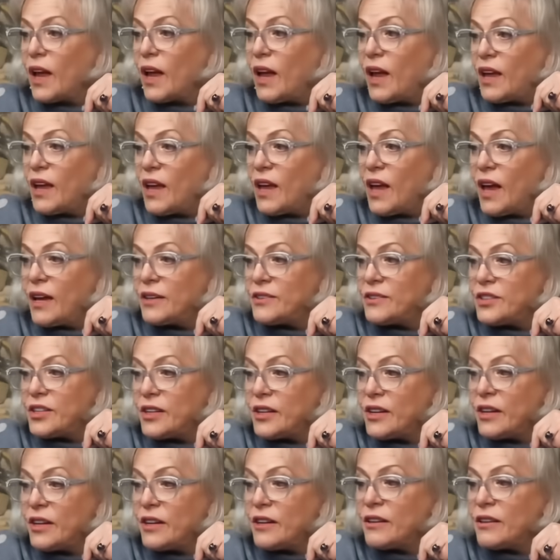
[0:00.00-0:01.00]
And
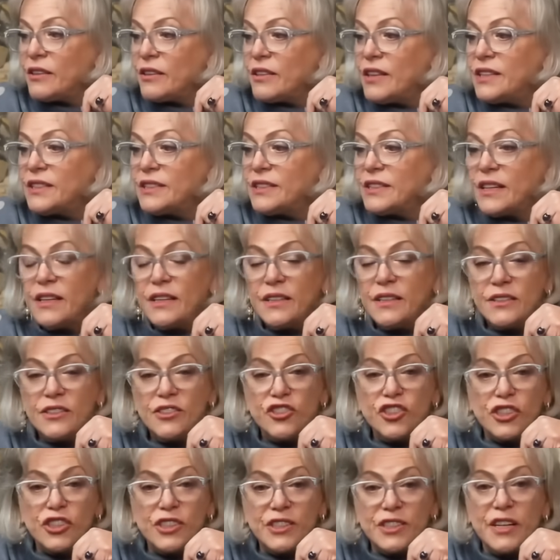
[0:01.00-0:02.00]
this is
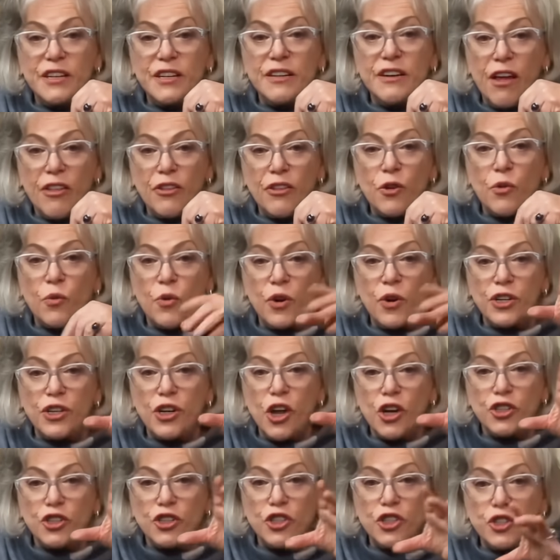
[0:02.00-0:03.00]
just another one,
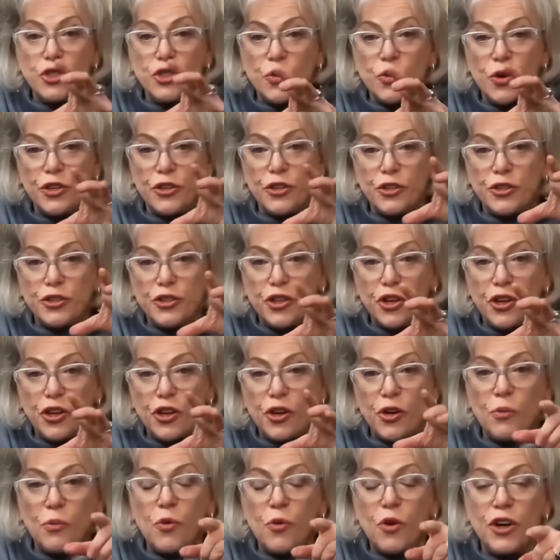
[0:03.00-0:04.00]
a shorter
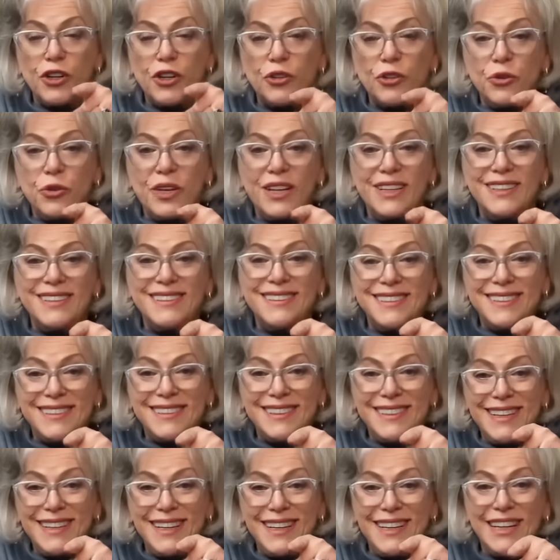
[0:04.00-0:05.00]
term, where you can
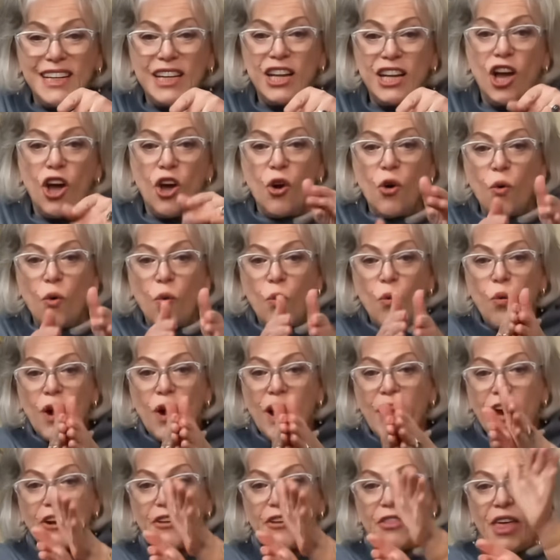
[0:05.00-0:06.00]
see
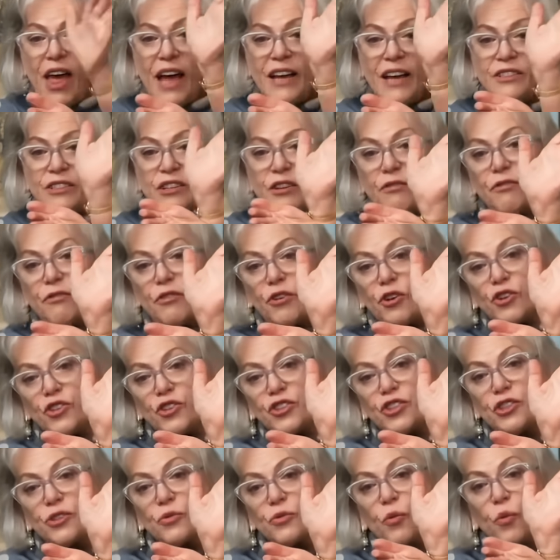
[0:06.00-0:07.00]
where that
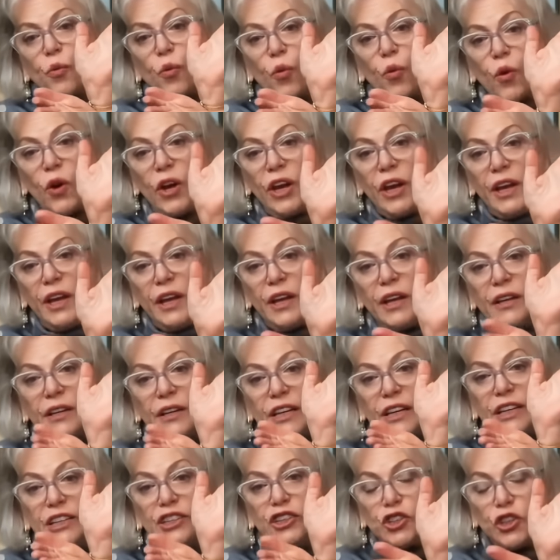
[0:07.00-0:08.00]
diversion
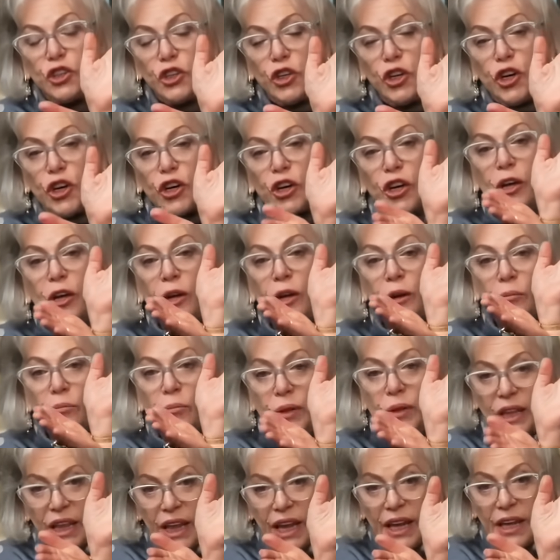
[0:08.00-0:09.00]
really took
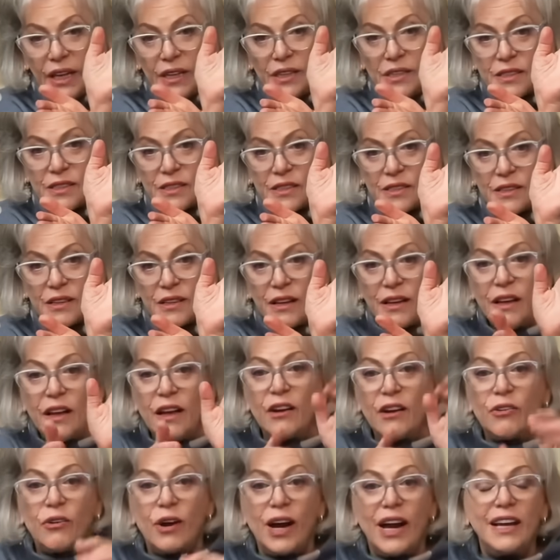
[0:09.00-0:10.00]
place,
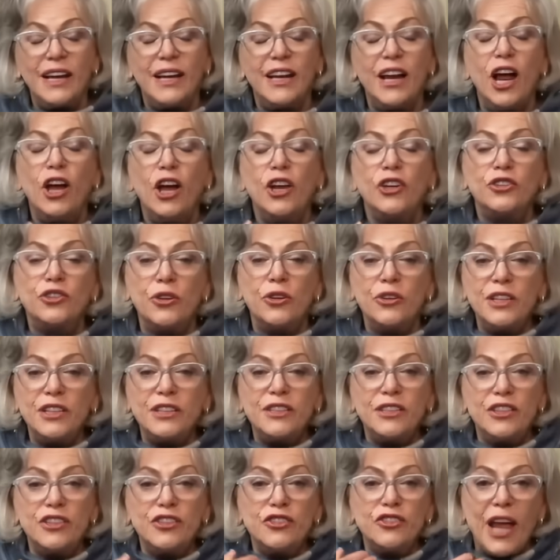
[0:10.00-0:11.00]
right? So
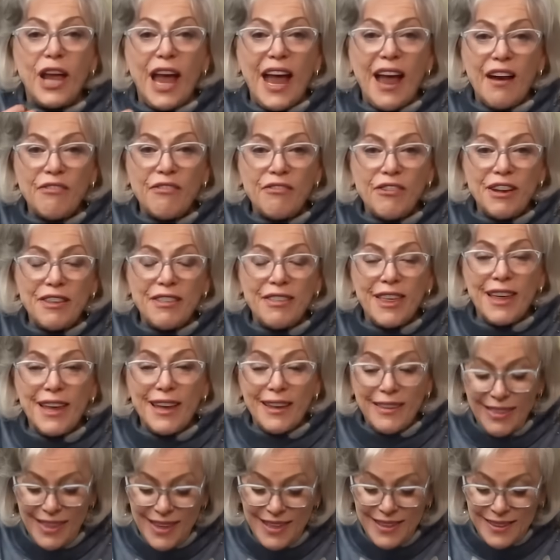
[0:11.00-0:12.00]
this is
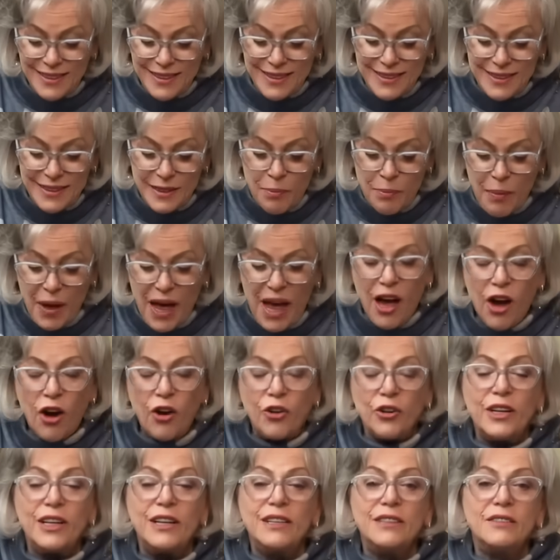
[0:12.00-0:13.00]
everything this is
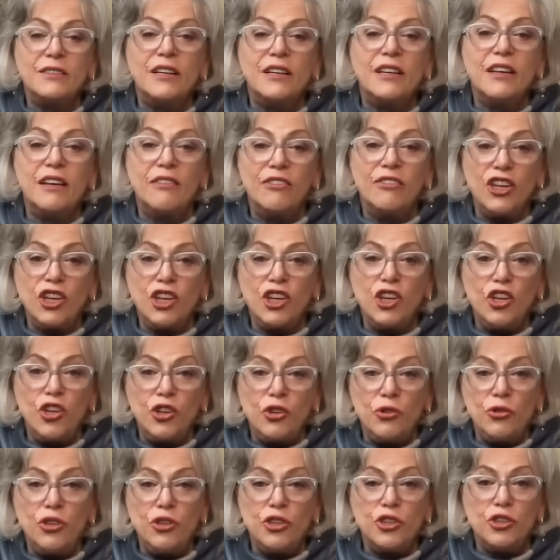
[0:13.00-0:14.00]
about, is giving
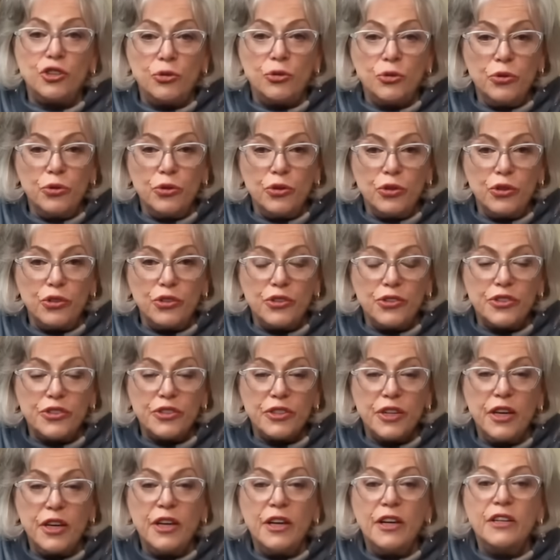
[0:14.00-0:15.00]
you the tools
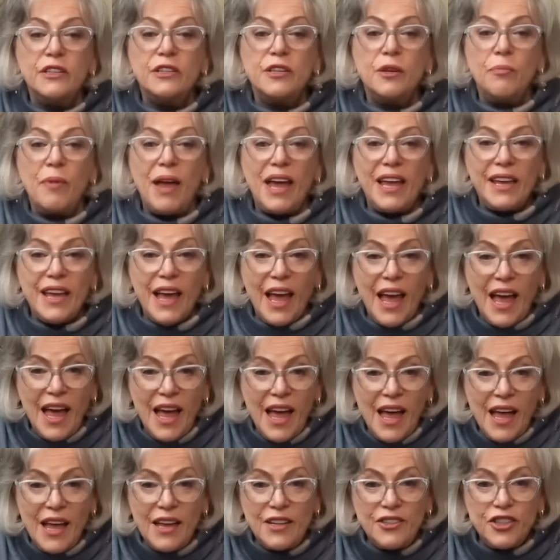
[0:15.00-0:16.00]
to make
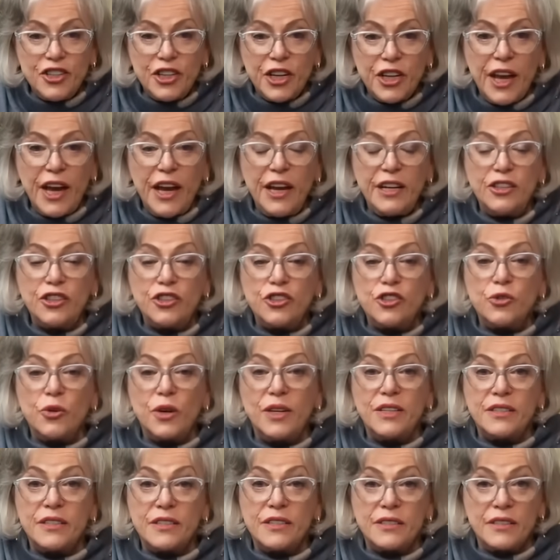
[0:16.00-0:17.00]
educated
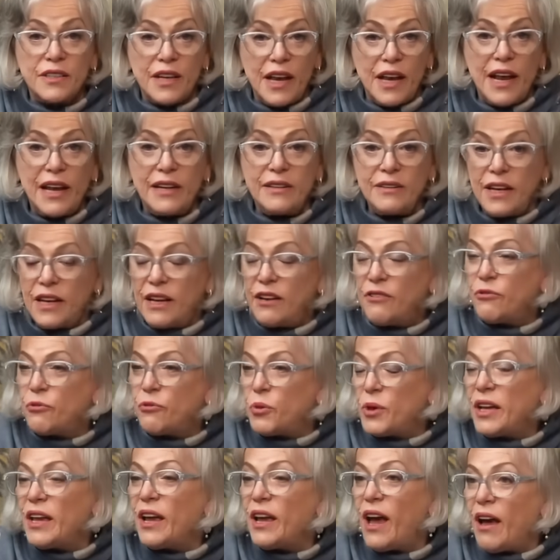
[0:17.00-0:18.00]
choices. And if
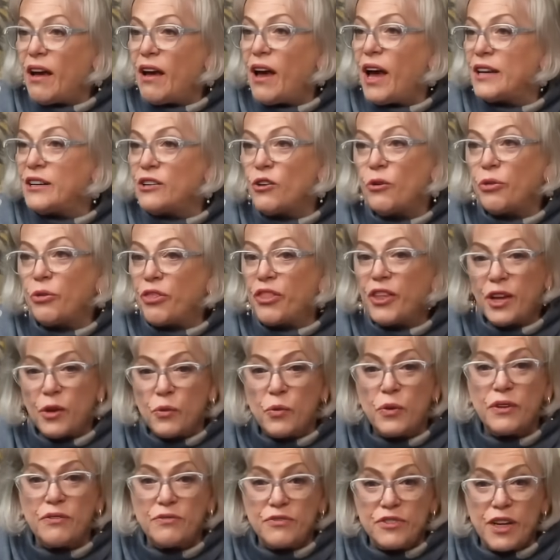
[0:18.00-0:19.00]
I don't think
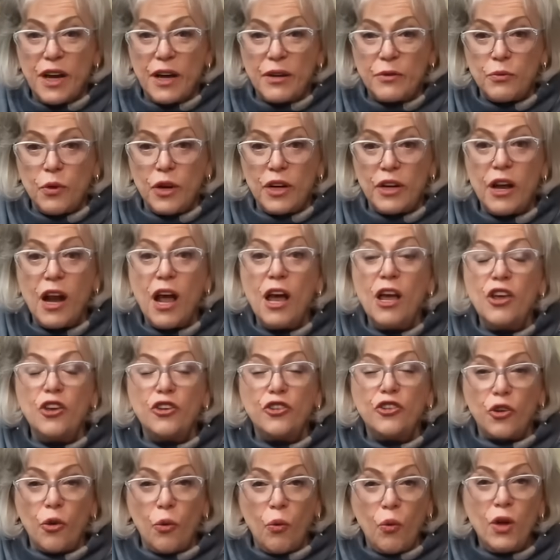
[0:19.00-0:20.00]
we've done one.
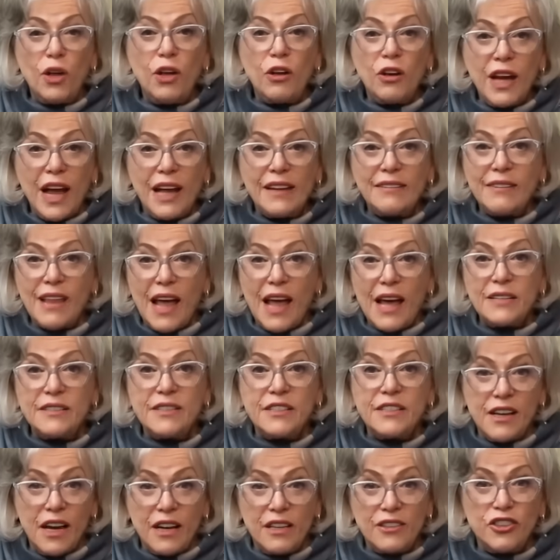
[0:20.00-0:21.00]
So we'll get
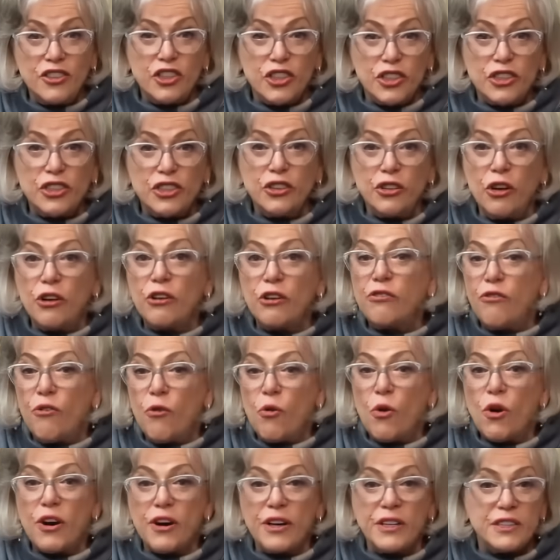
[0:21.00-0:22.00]
that done. Just look
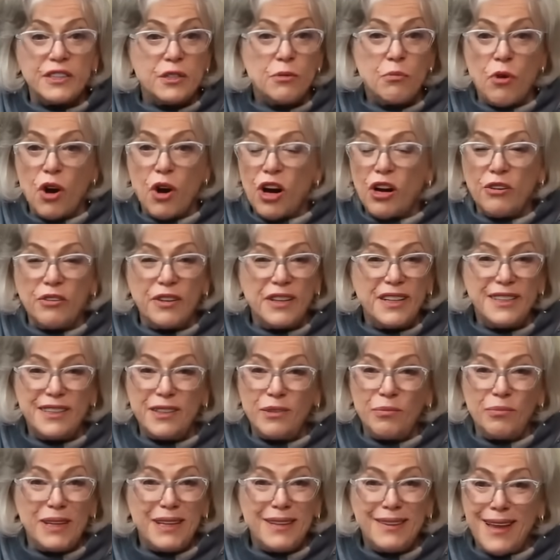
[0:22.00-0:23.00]
for it tomorrow.
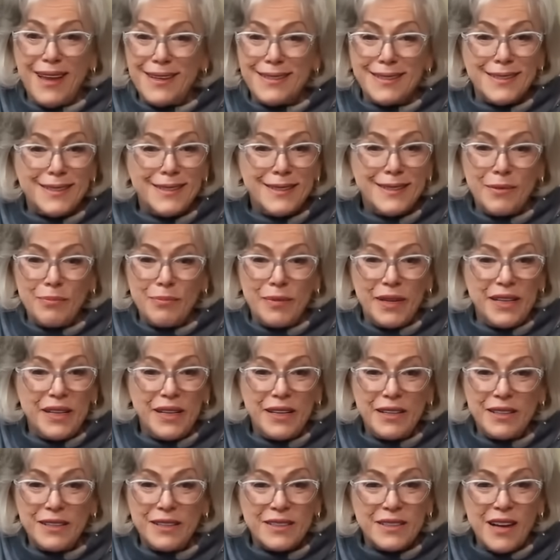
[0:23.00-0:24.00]
It'll be less than a
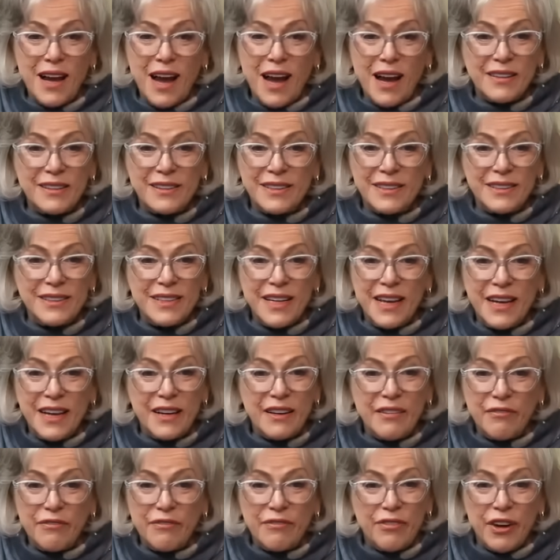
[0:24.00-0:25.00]
minute. It's not going to
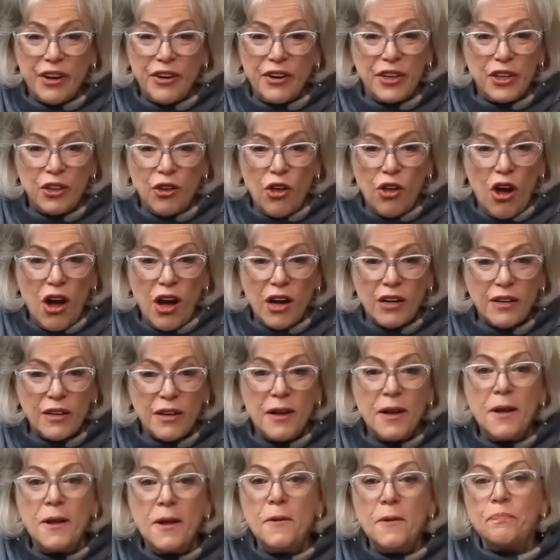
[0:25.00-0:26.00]
take very long.
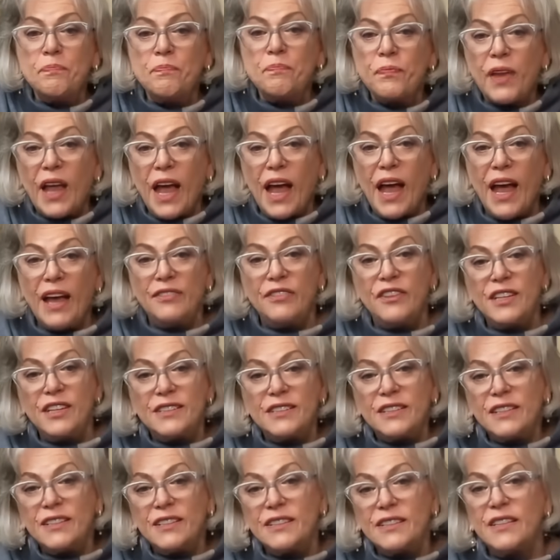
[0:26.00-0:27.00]
And
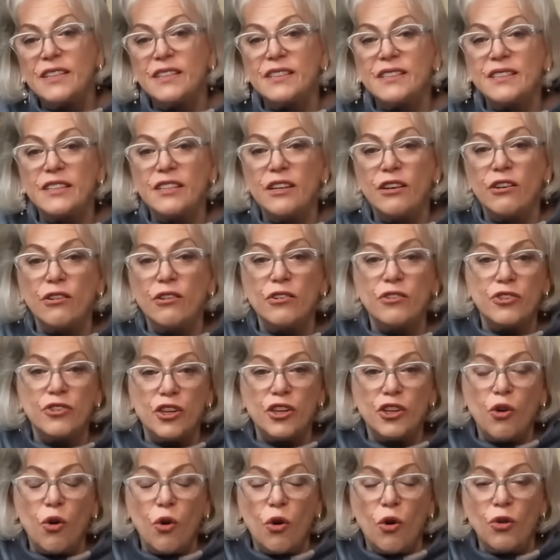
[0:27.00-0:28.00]
this is
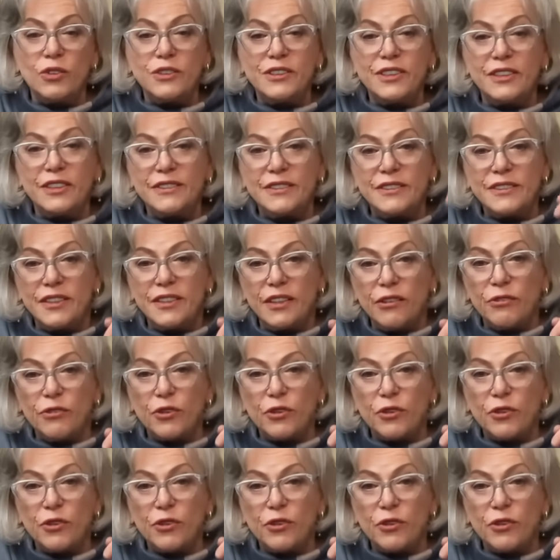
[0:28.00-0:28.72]
the gold to silver